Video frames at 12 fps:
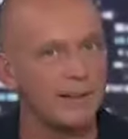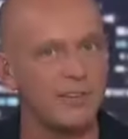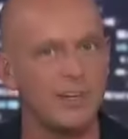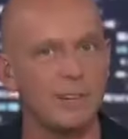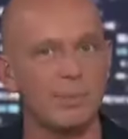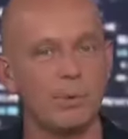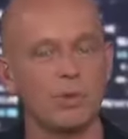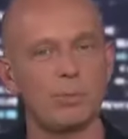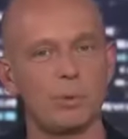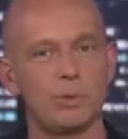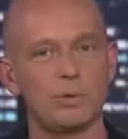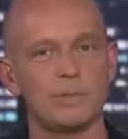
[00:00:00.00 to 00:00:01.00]
is it
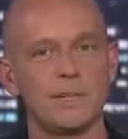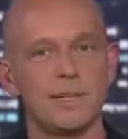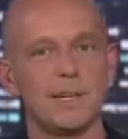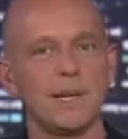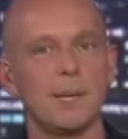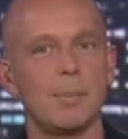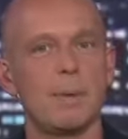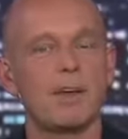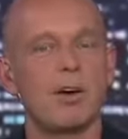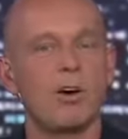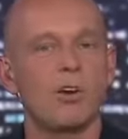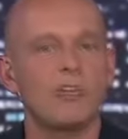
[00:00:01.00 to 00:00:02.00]
impossible? Mm. mm.
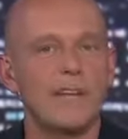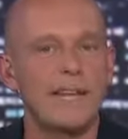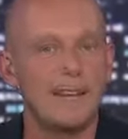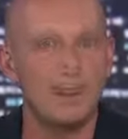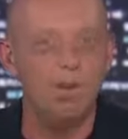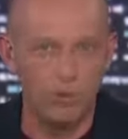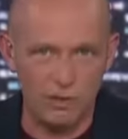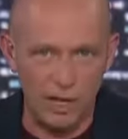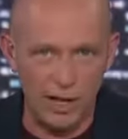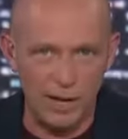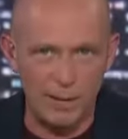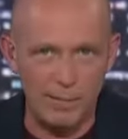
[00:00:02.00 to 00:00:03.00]
Because it looks
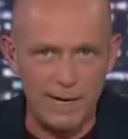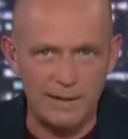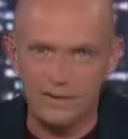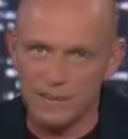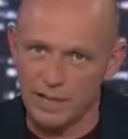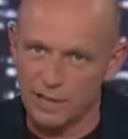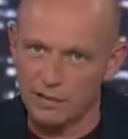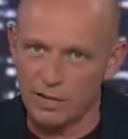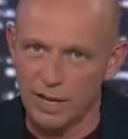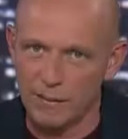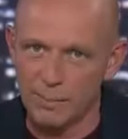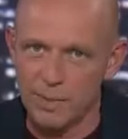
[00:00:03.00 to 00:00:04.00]
like meat, tastes
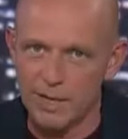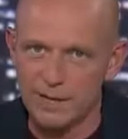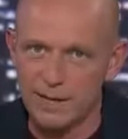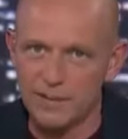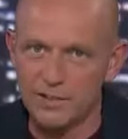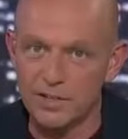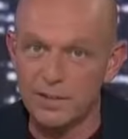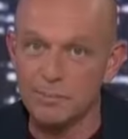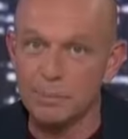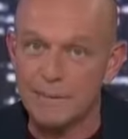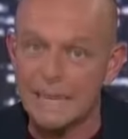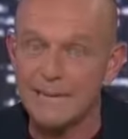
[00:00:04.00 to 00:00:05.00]
like meat, yes,
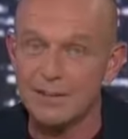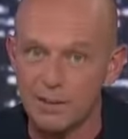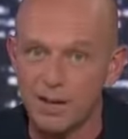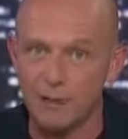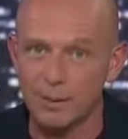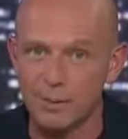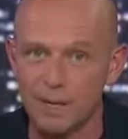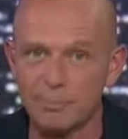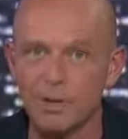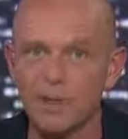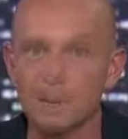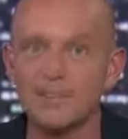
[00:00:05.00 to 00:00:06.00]
even bleeds like
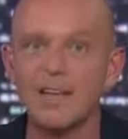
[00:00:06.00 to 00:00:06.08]
meat, but it's